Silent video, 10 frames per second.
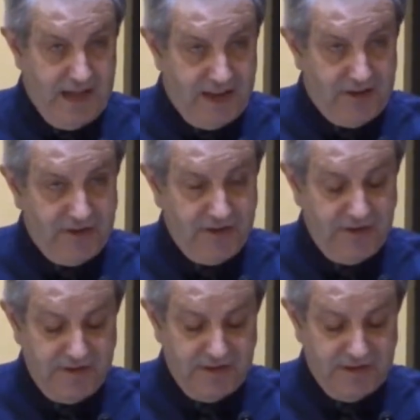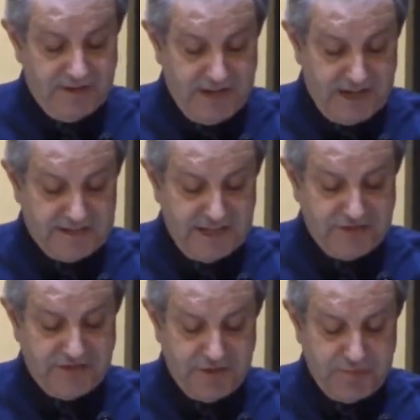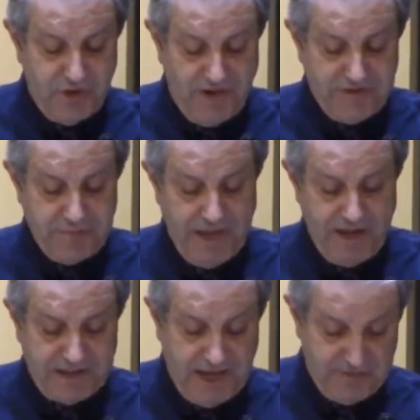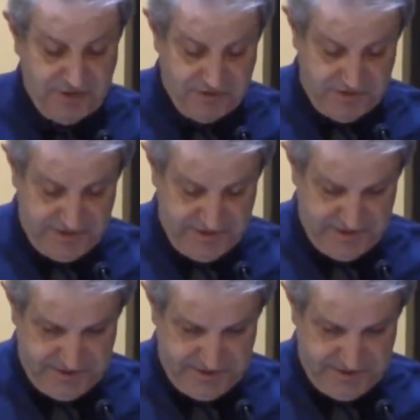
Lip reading: Later, the next century, the prophet Malachi wrote,